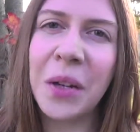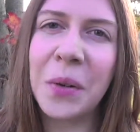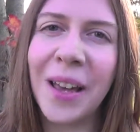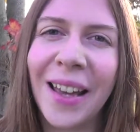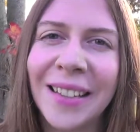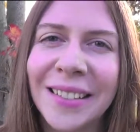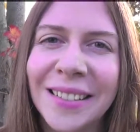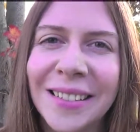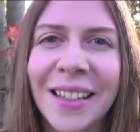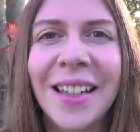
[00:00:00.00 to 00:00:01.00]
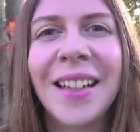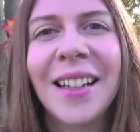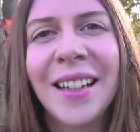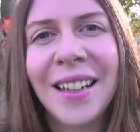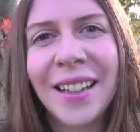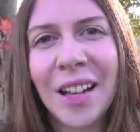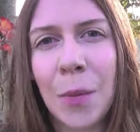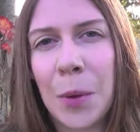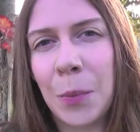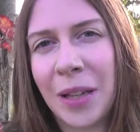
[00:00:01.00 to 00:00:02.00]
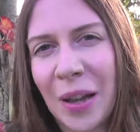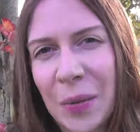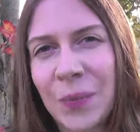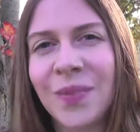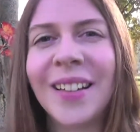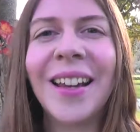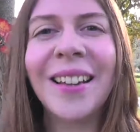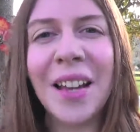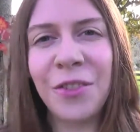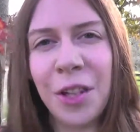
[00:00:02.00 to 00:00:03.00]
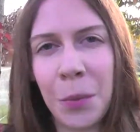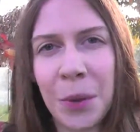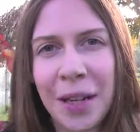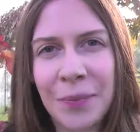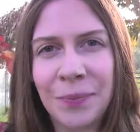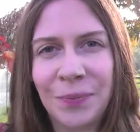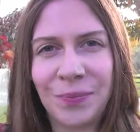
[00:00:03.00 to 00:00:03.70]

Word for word: Okay. Comment below and let freedom ring.